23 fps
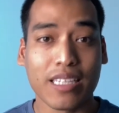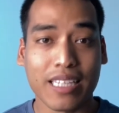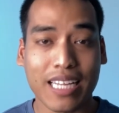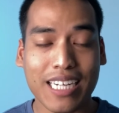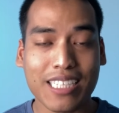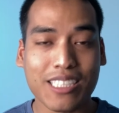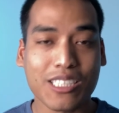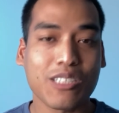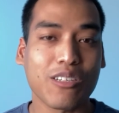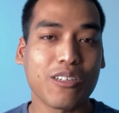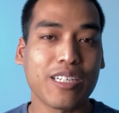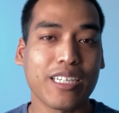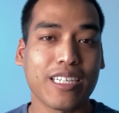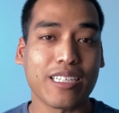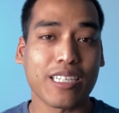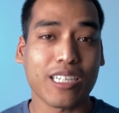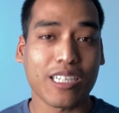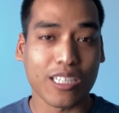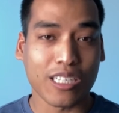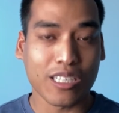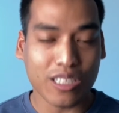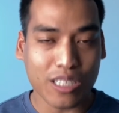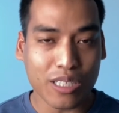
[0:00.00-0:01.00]
That is going to
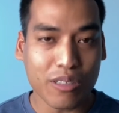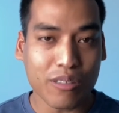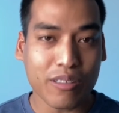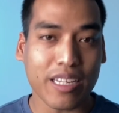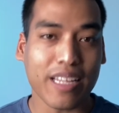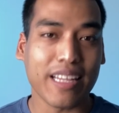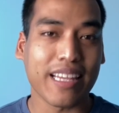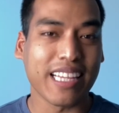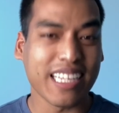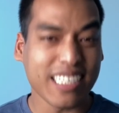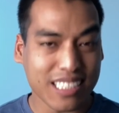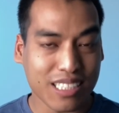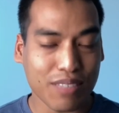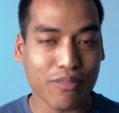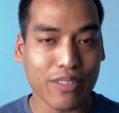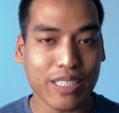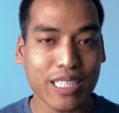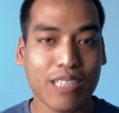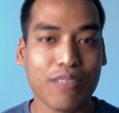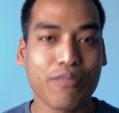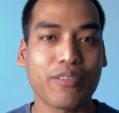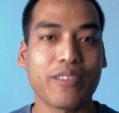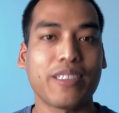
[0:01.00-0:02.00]
conclude this
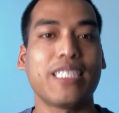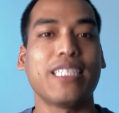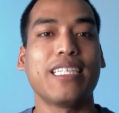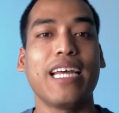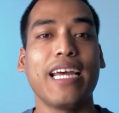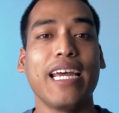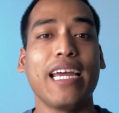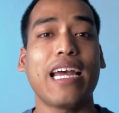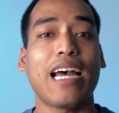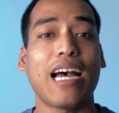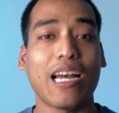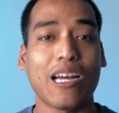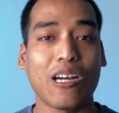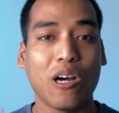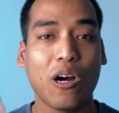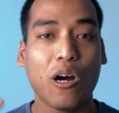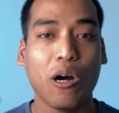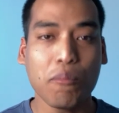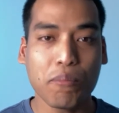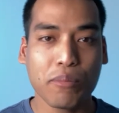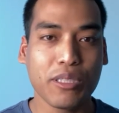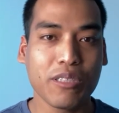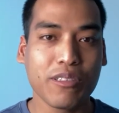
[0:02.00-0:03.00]
video for today. I
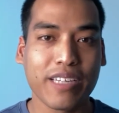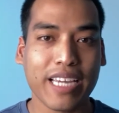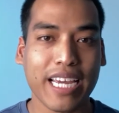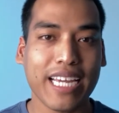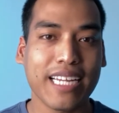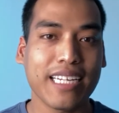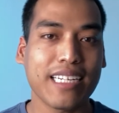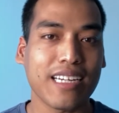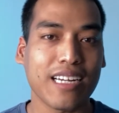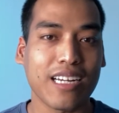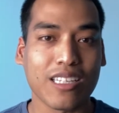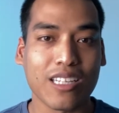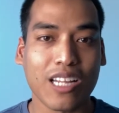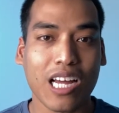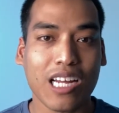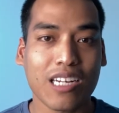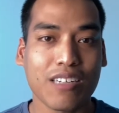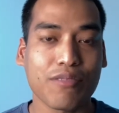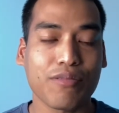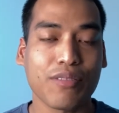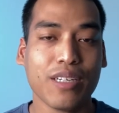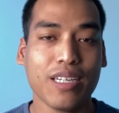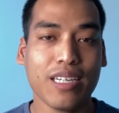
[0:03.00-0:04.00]
hope you gained a
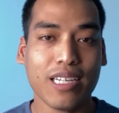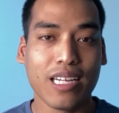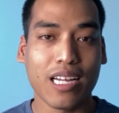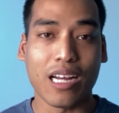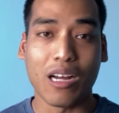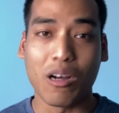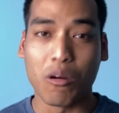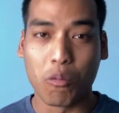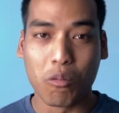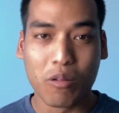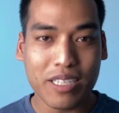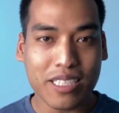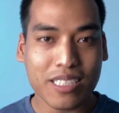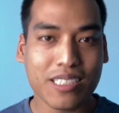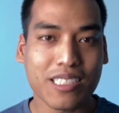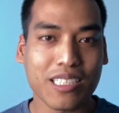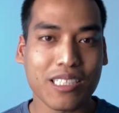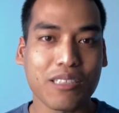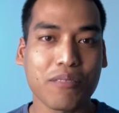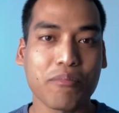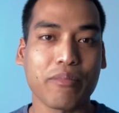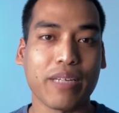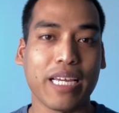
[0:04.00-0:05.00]
lot of
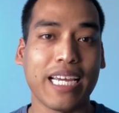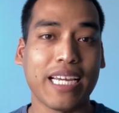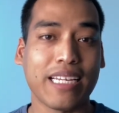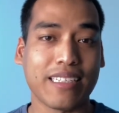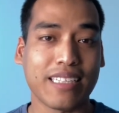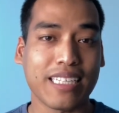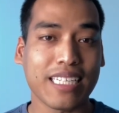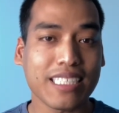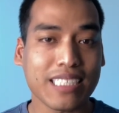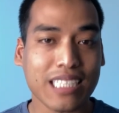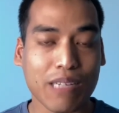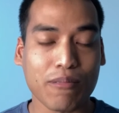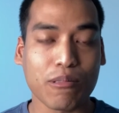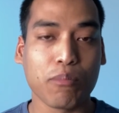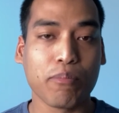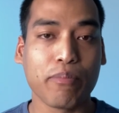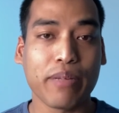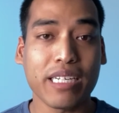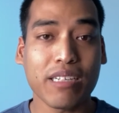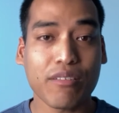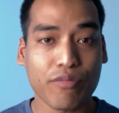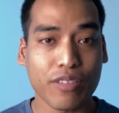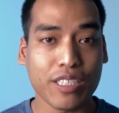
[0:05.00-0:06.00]
wisdom and things that will
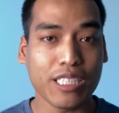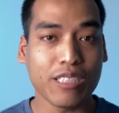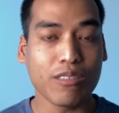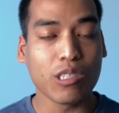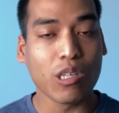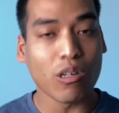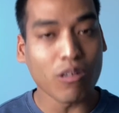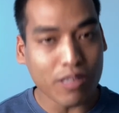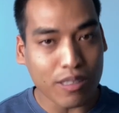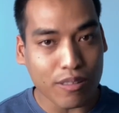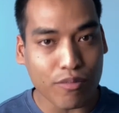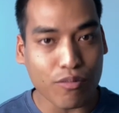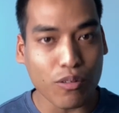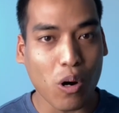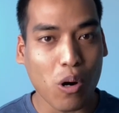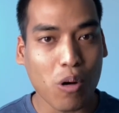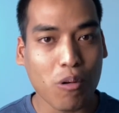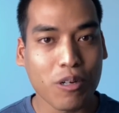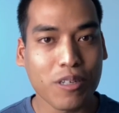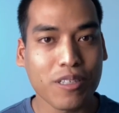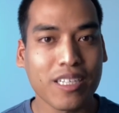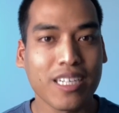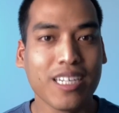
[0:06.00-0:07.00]
benefit you going
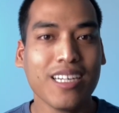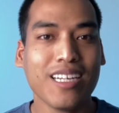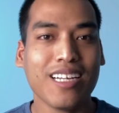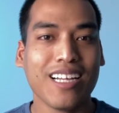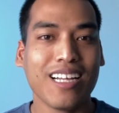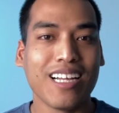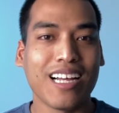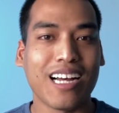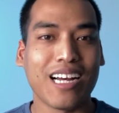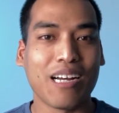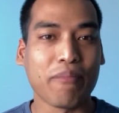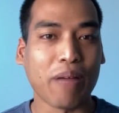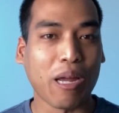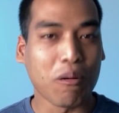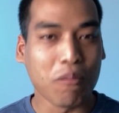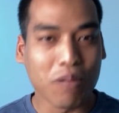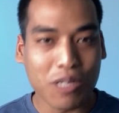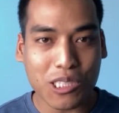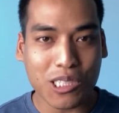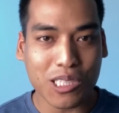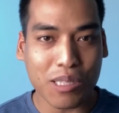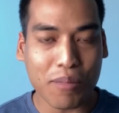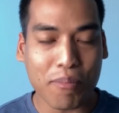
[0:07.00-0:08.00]
forward. I
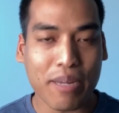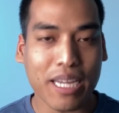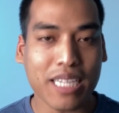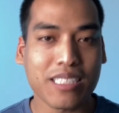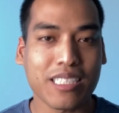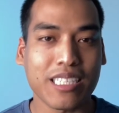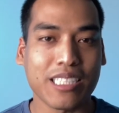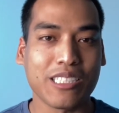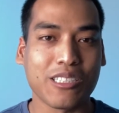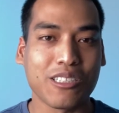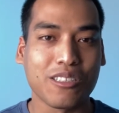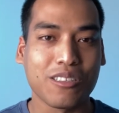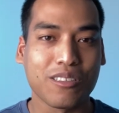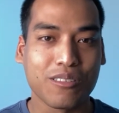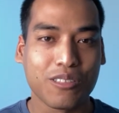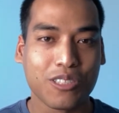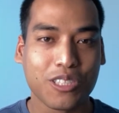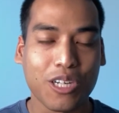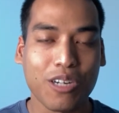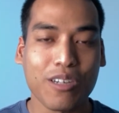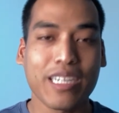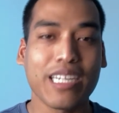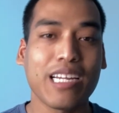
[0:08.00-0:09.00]
wish you the best in your
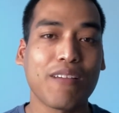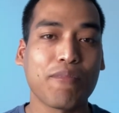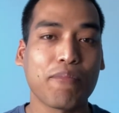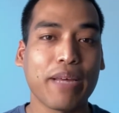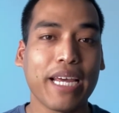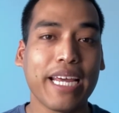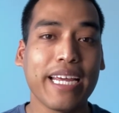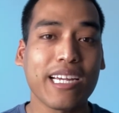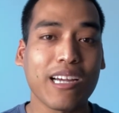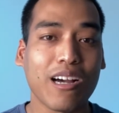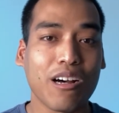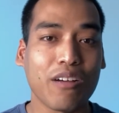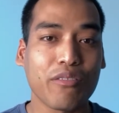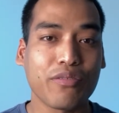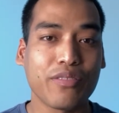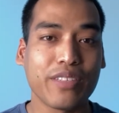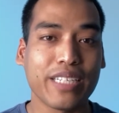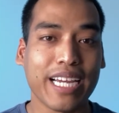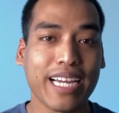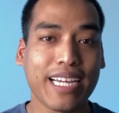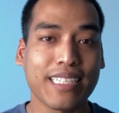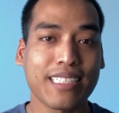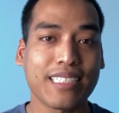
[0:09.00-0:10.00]
journey of paying
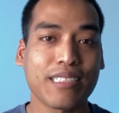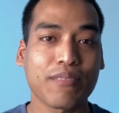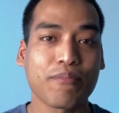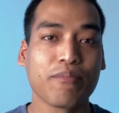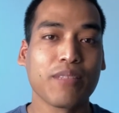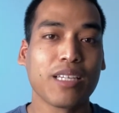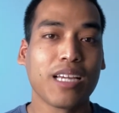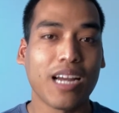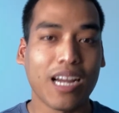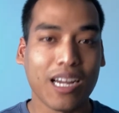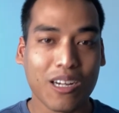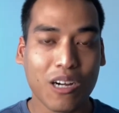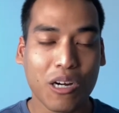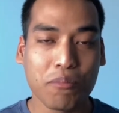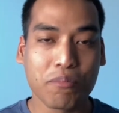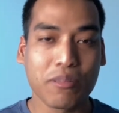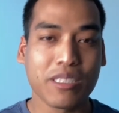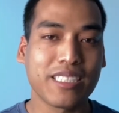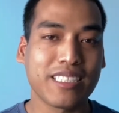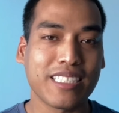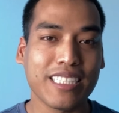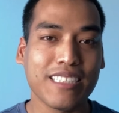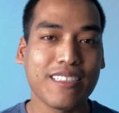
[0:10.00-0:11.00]
off debt. I hope
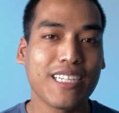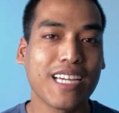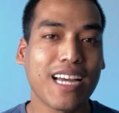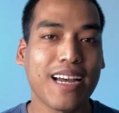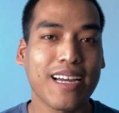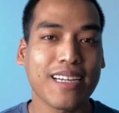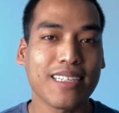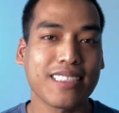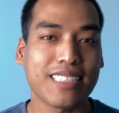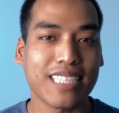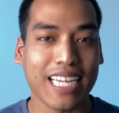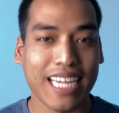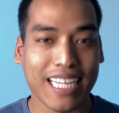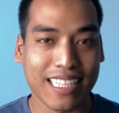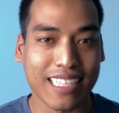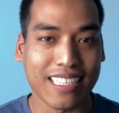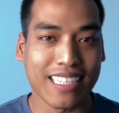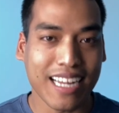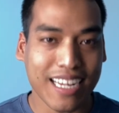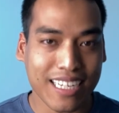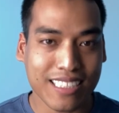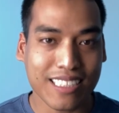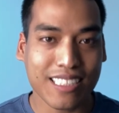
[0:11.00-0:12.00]
to see you guys in
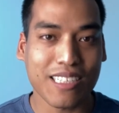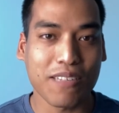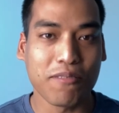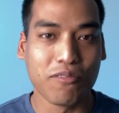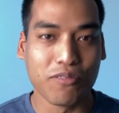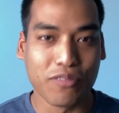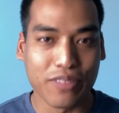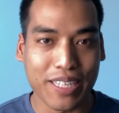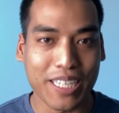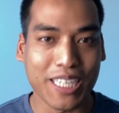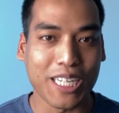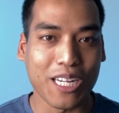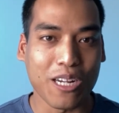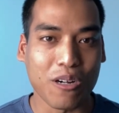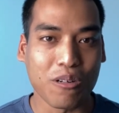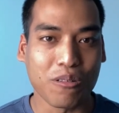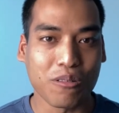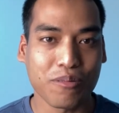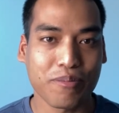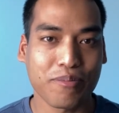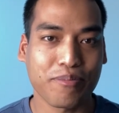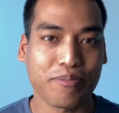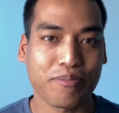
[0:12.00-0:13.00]
the next
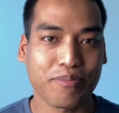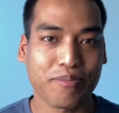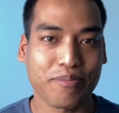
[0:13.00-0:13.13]
video.